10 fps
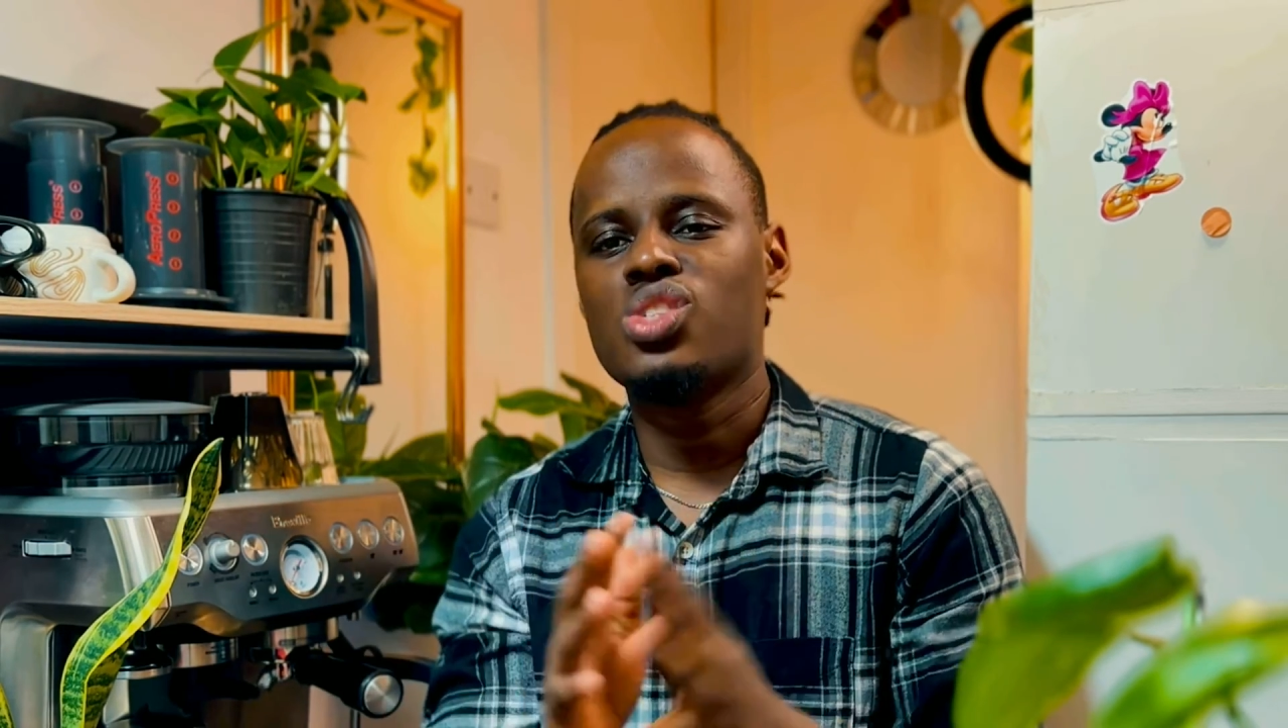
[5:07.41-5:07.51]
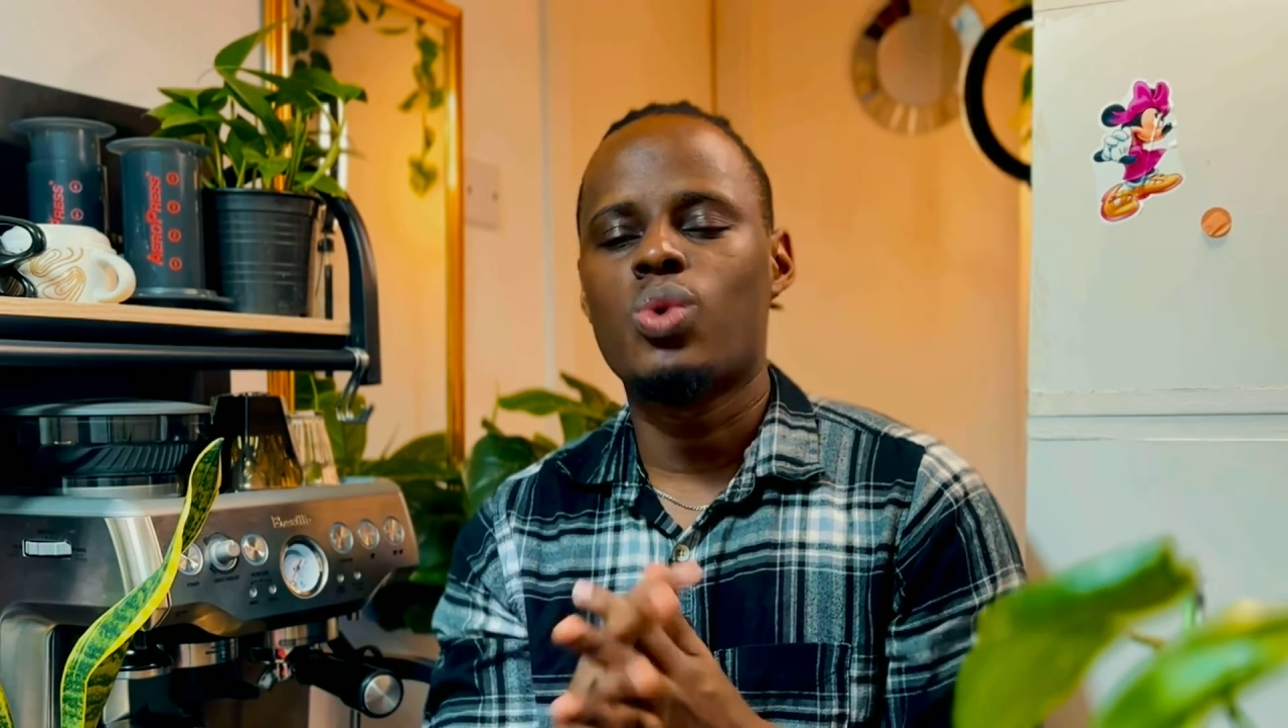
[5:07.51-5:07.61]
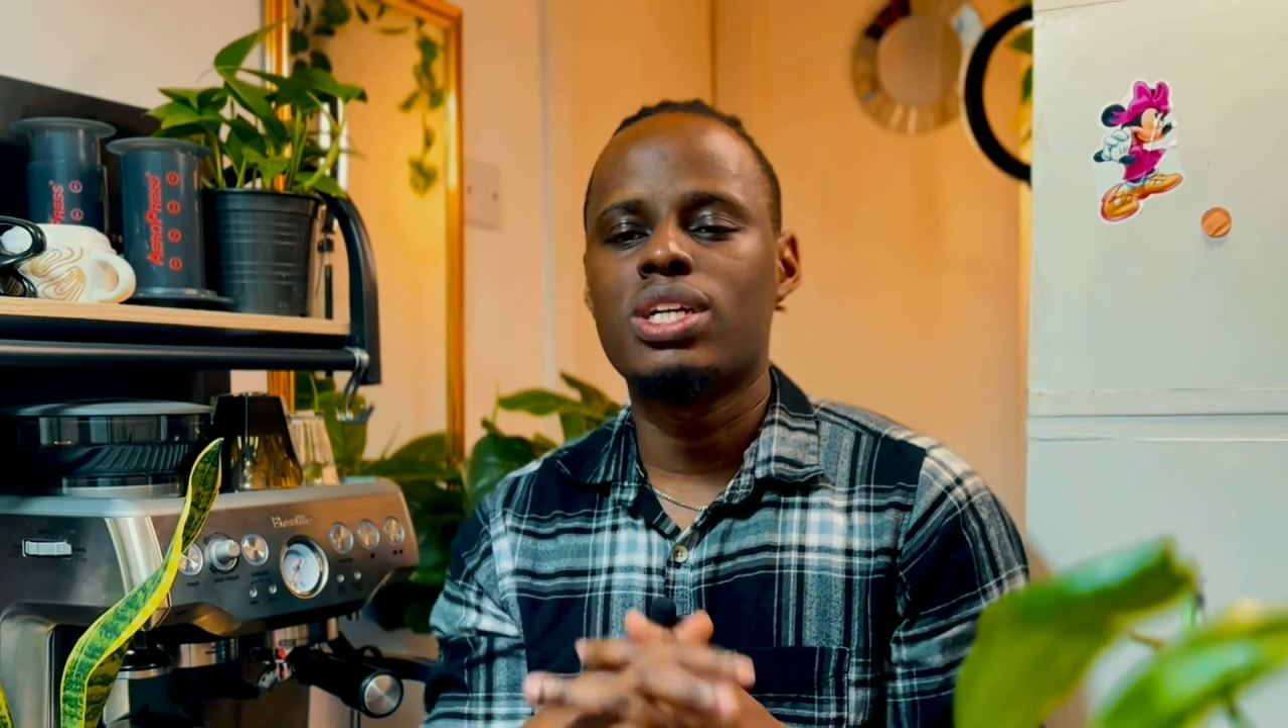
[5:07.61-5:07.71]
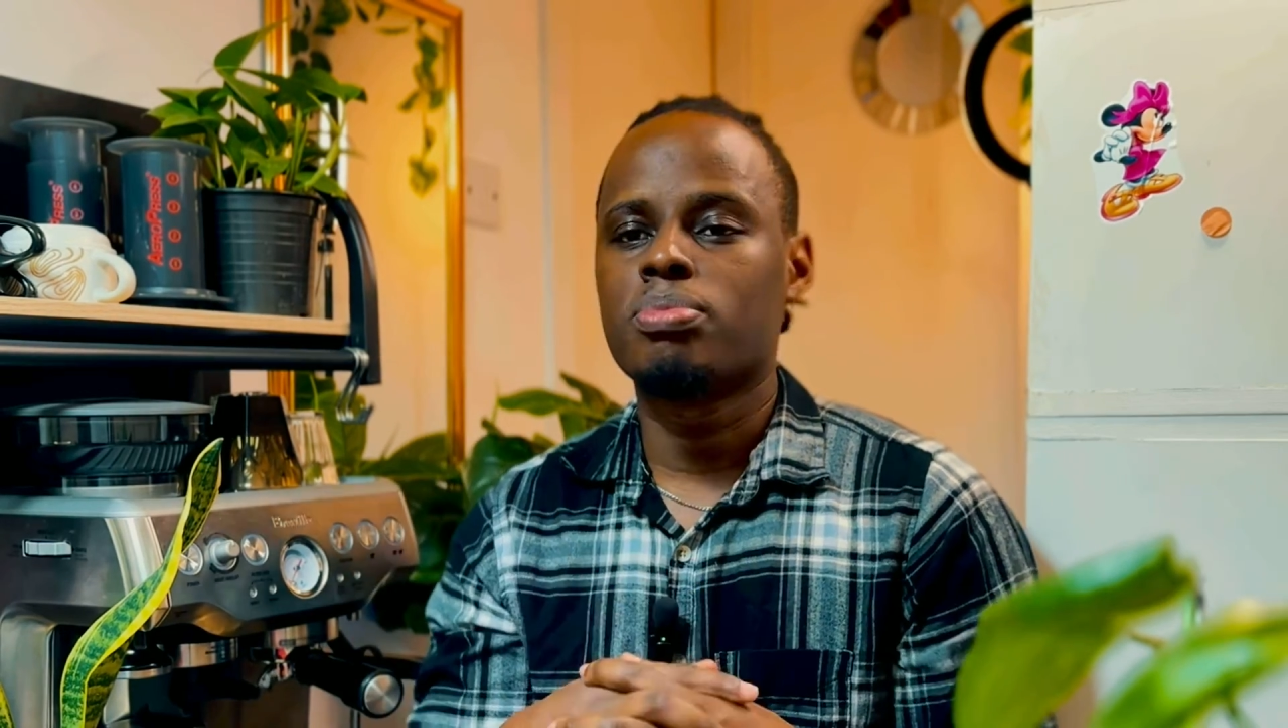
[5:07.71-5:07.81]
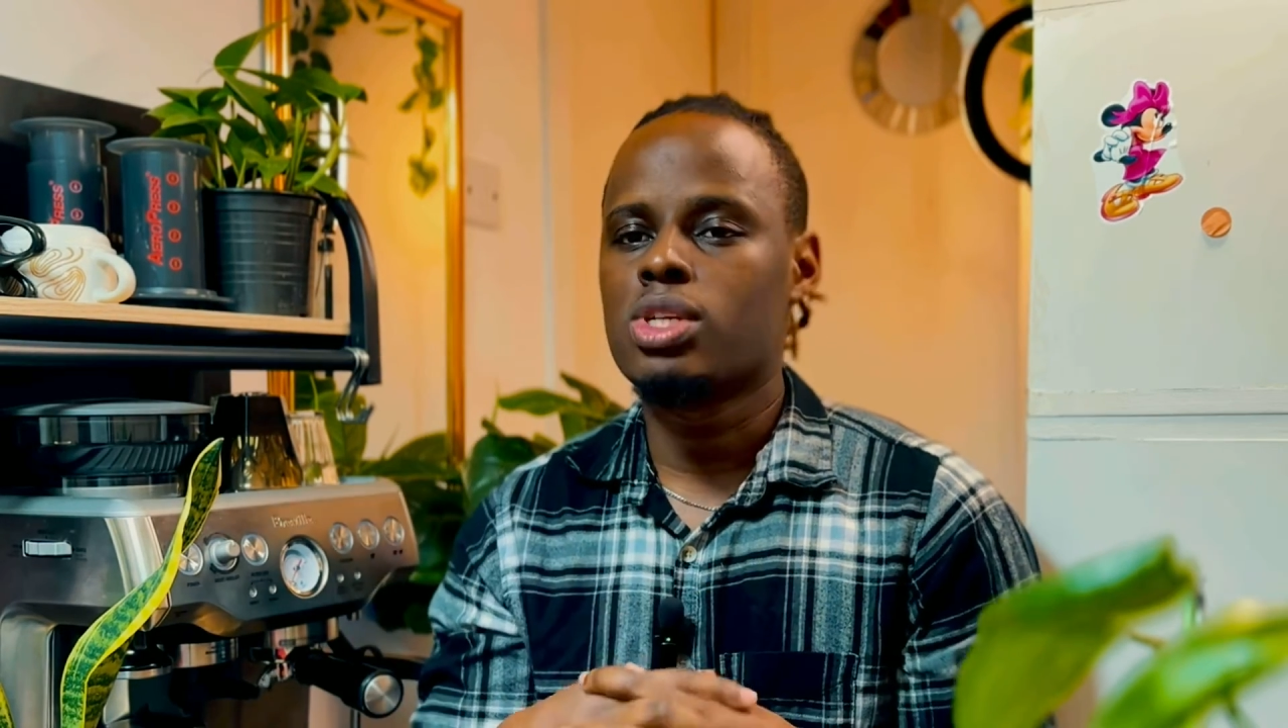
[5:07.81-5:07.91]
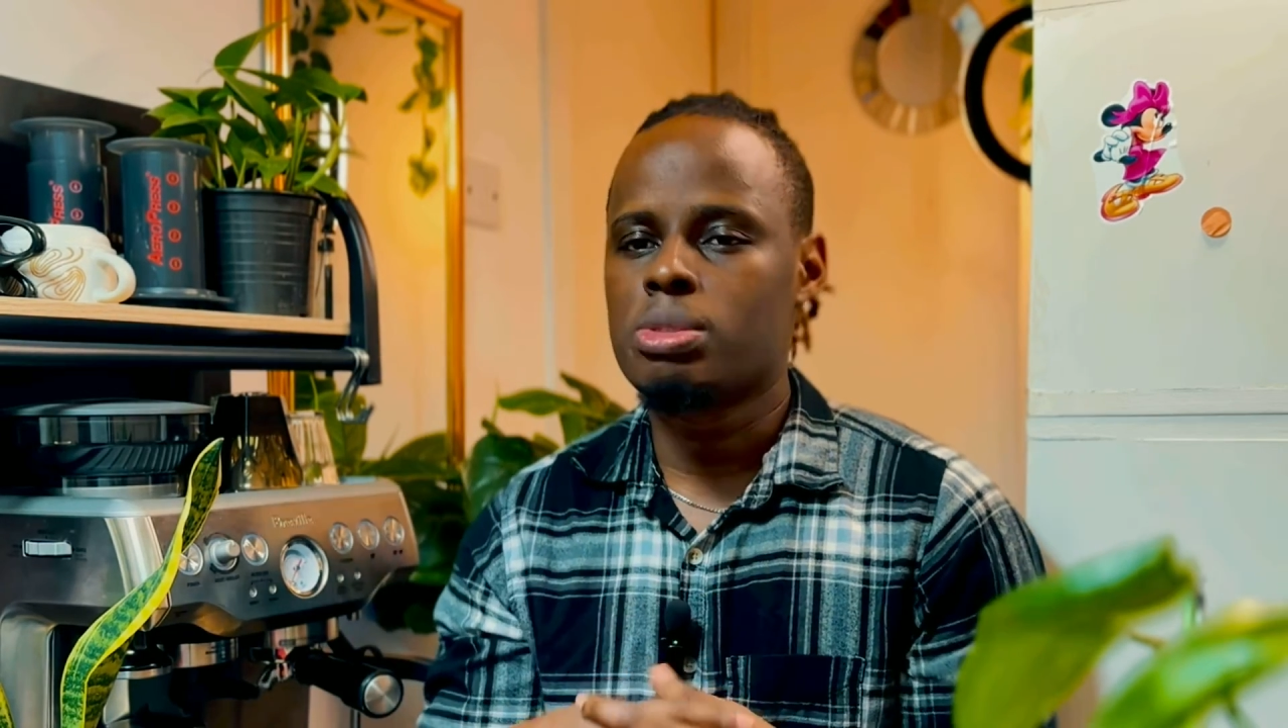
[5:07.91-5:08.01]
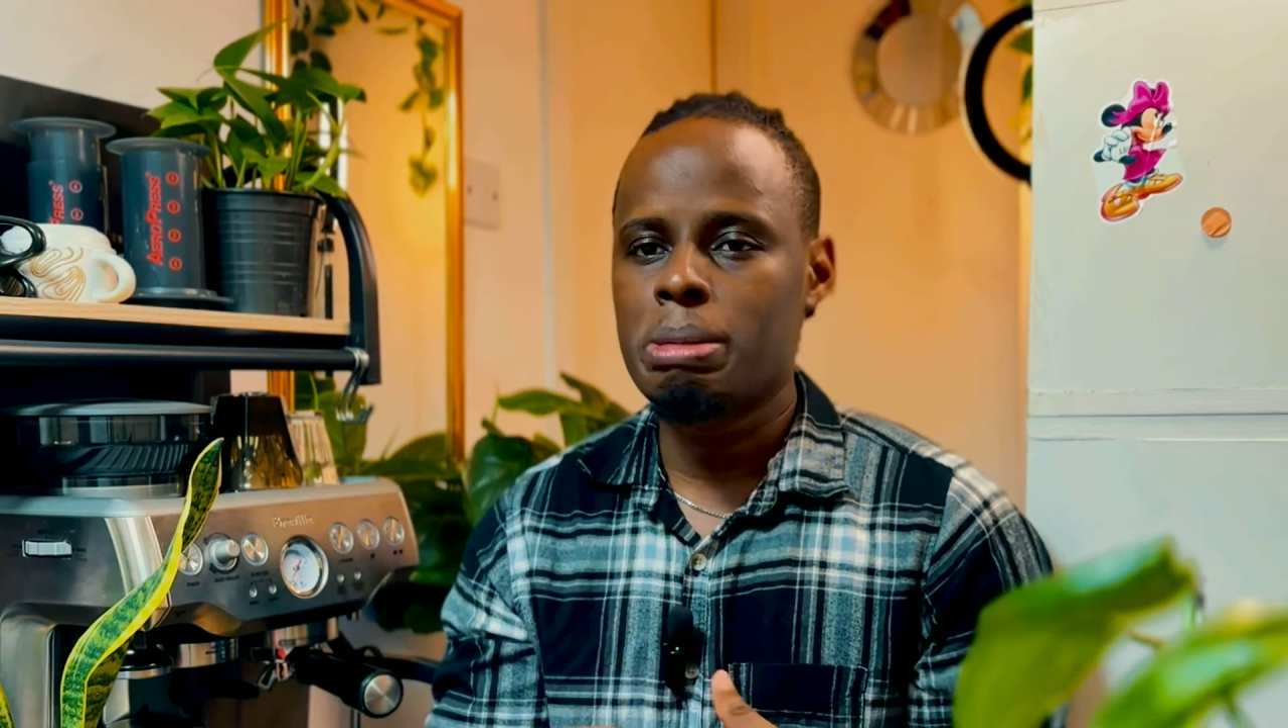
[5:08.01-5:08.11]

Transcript: what most